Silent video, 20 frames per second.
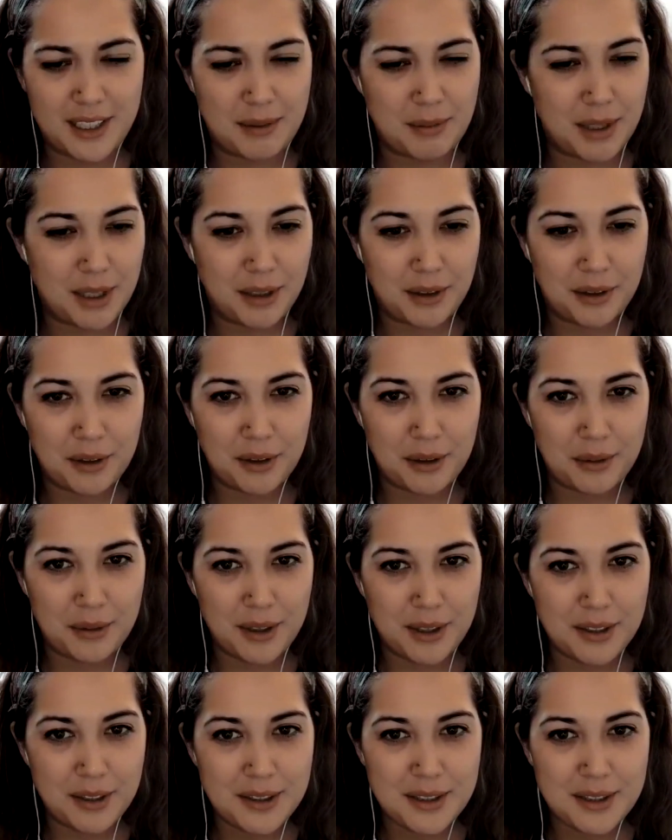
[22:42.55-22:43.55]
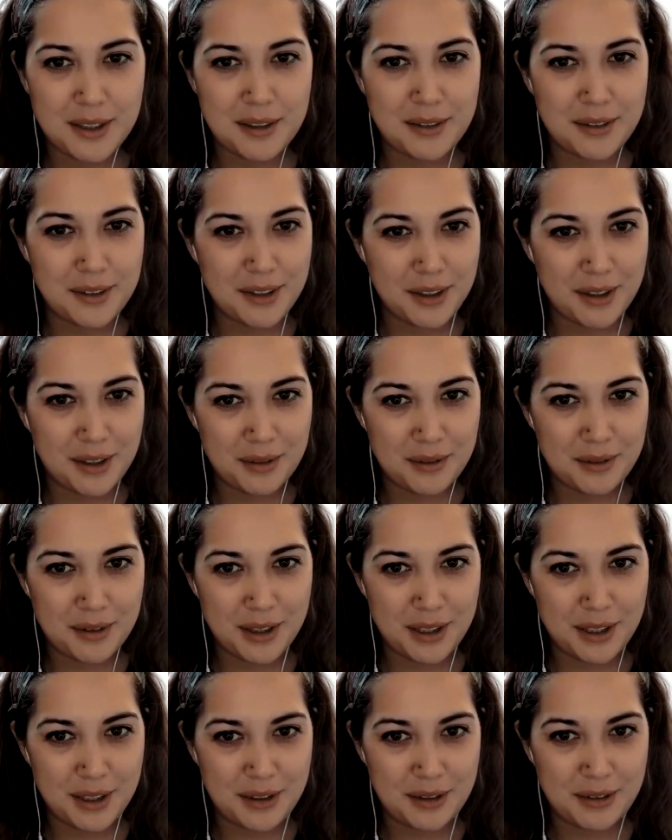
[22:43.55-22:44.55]
And I'm like, girl, what is going on
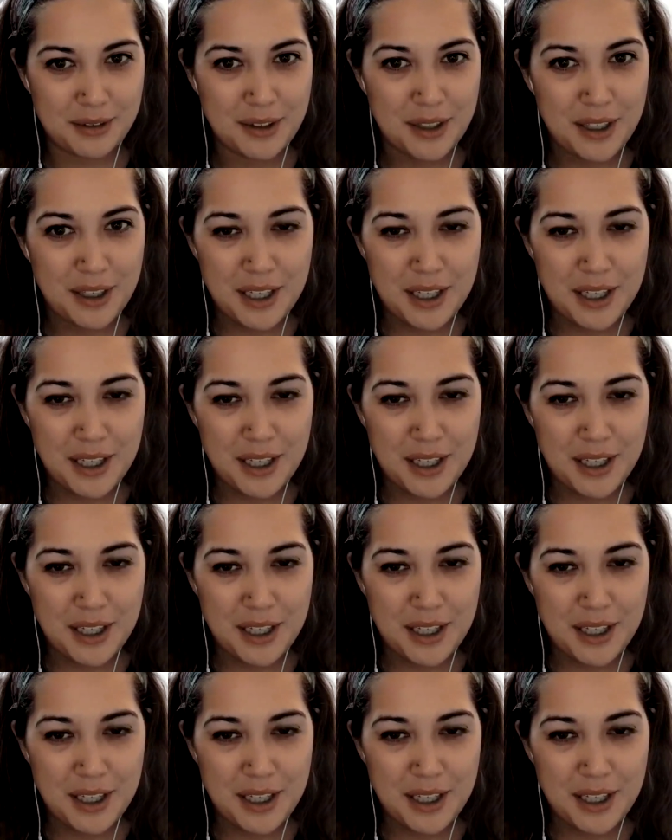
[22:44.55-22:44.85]
with you?